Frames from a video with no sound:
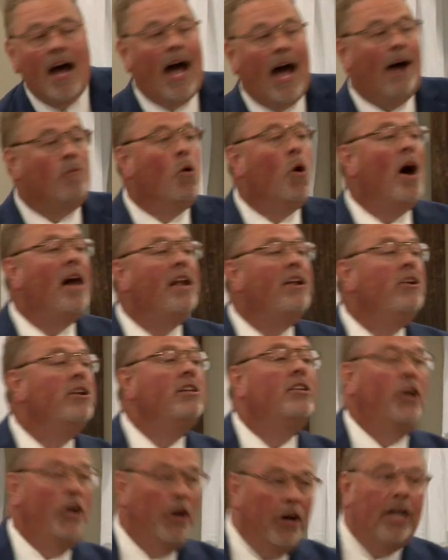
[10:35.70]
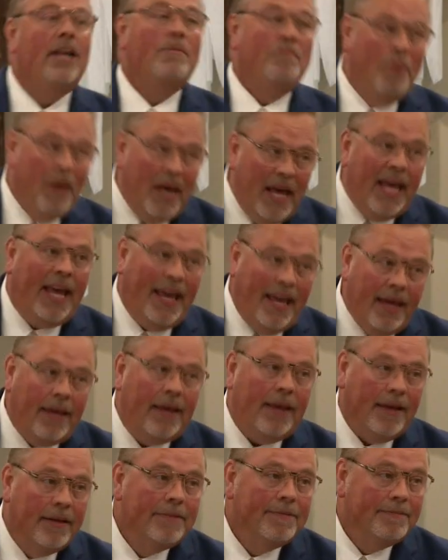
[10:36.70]
I'm wondering could it
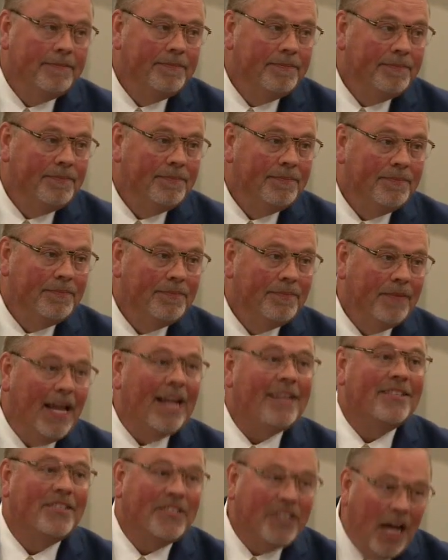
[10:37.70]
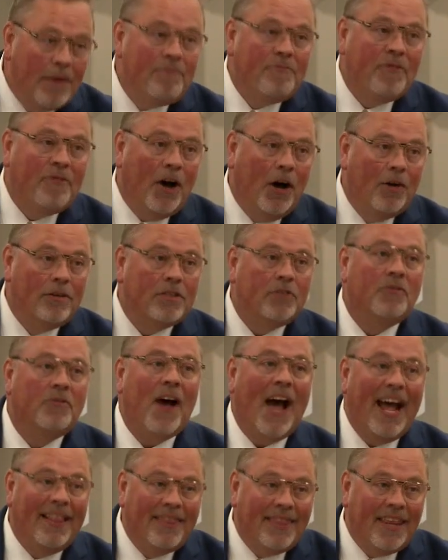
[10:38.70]
be that some folks
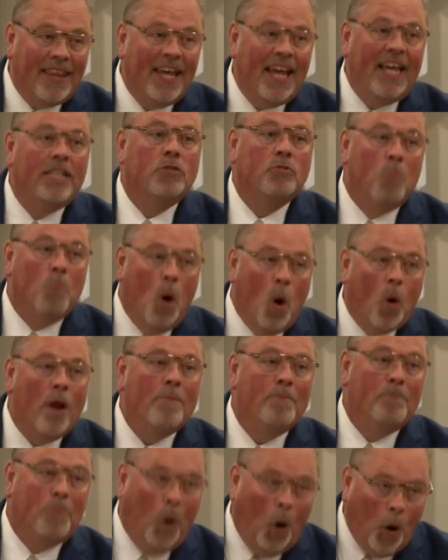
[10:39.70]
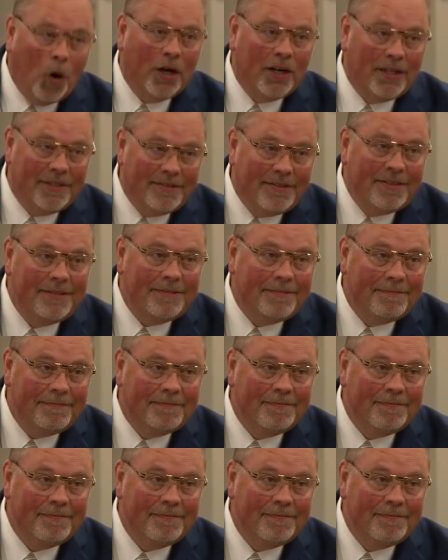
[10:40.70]
find things more important?